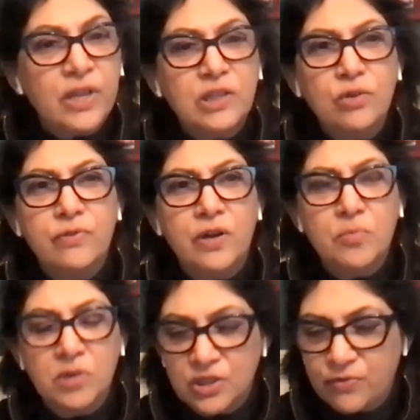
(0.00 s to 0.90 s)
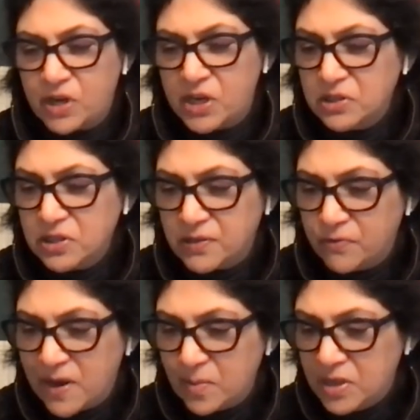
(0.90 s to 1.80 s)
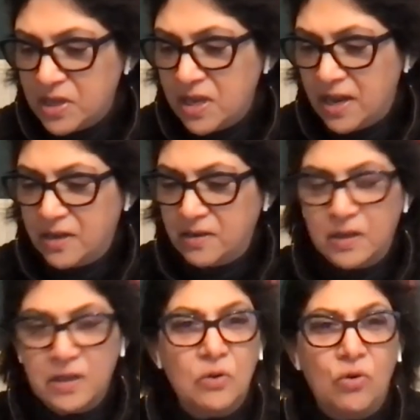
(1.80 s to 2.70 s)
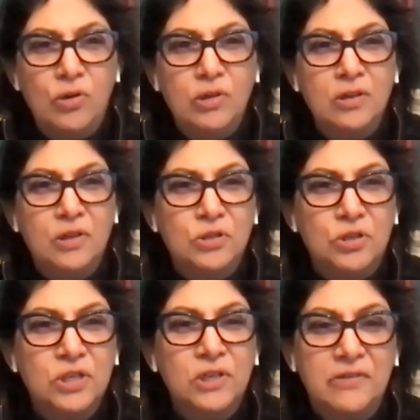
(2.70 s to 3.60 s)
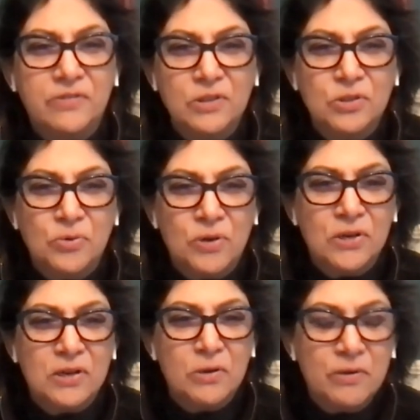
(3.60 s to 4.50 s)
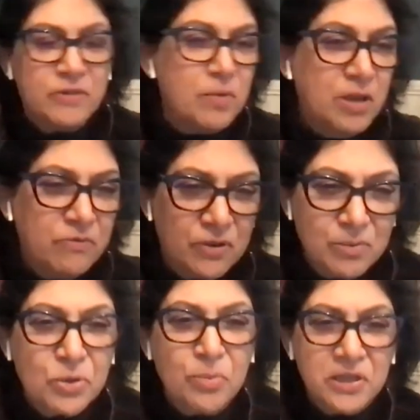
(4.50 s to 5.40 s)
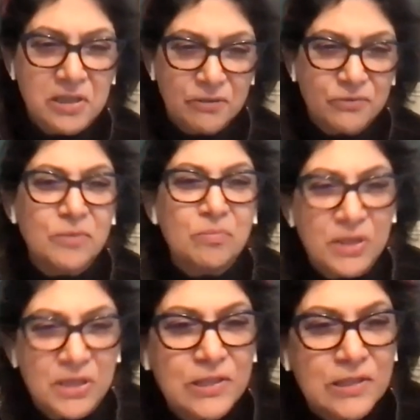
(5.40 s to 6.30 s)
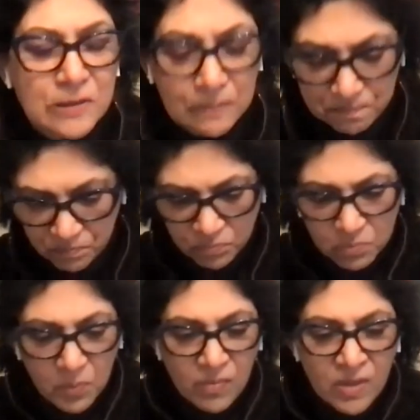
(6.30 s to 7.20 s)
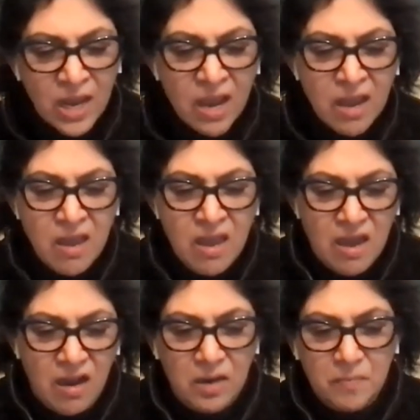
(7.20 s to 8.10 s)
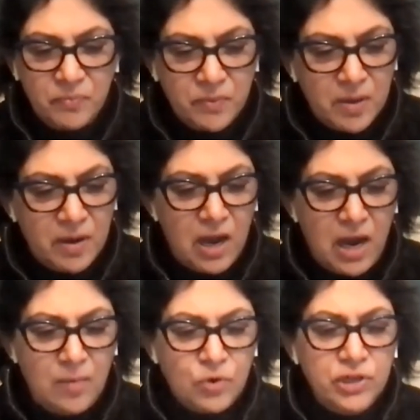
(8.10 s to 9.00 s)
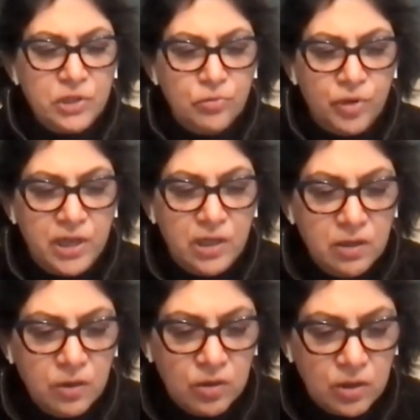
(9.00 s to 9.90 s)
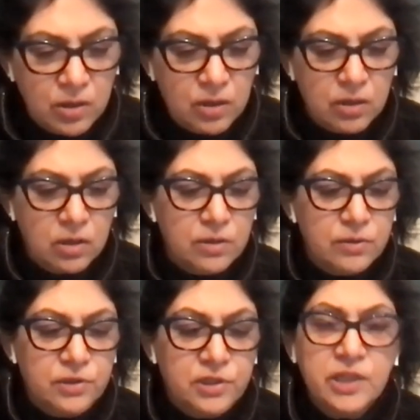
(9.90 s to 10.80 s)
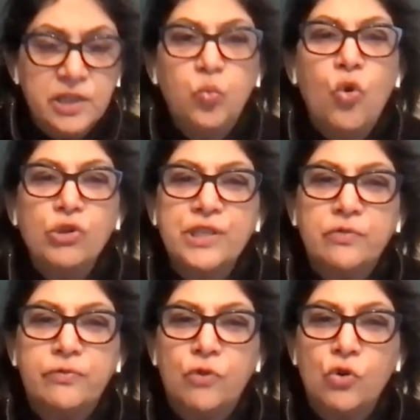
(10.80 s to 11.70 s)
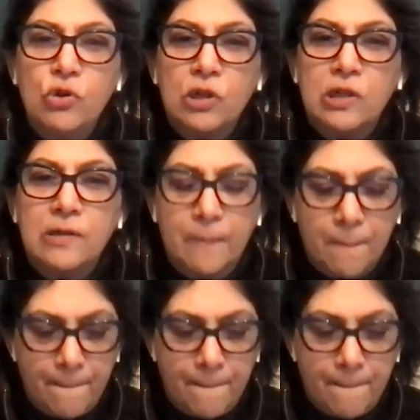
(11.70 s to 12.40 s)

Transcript: thank you very much, friends and family, and all literature lovers who have come in from so many different places. I'm going to read Did Water Fall?